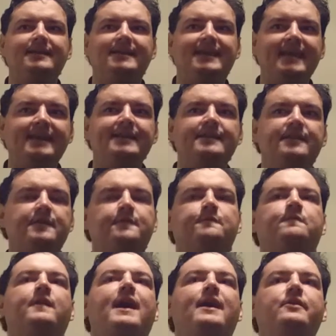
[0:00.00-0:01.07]
getting the
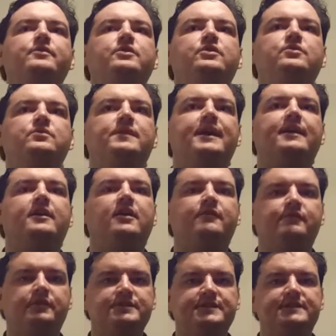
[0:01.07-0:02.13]
value that
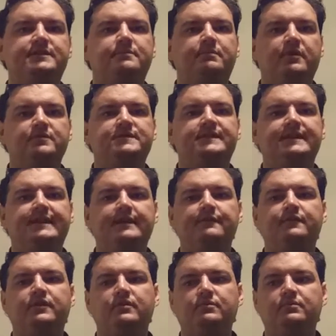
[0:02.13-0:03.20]
coverage is supposed to
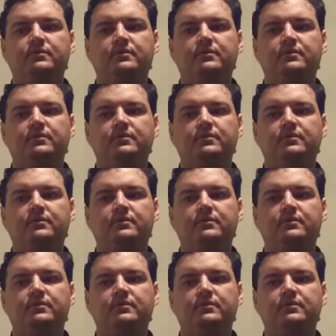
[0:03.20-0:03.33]
give you.